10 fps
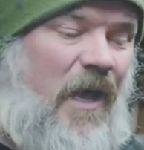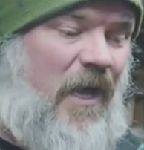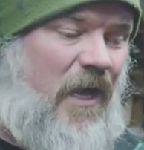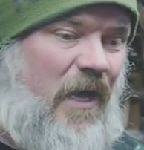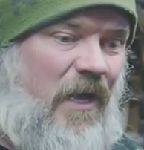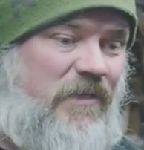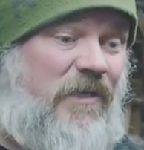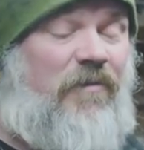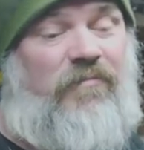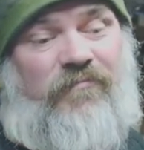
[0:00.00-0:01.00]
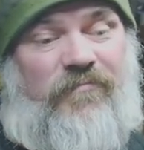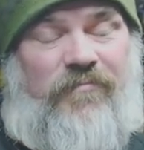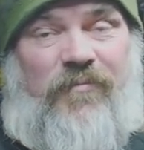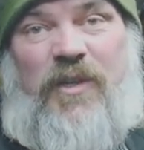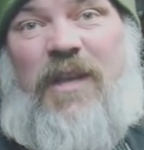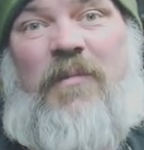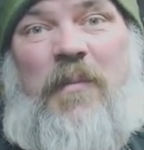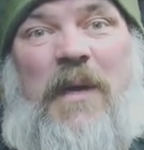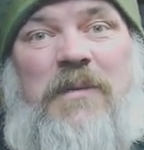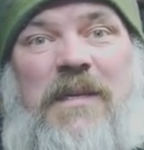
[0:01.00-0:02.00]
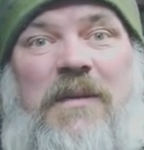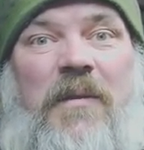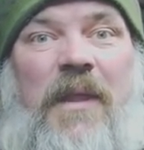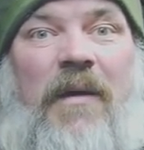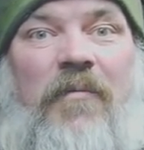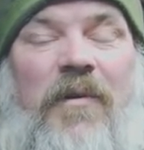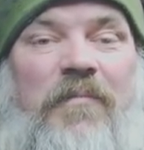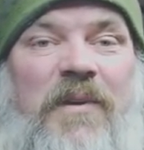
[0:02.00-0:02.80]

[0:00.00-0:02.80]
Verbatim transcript: Uh, so we'll keep you posted on that one.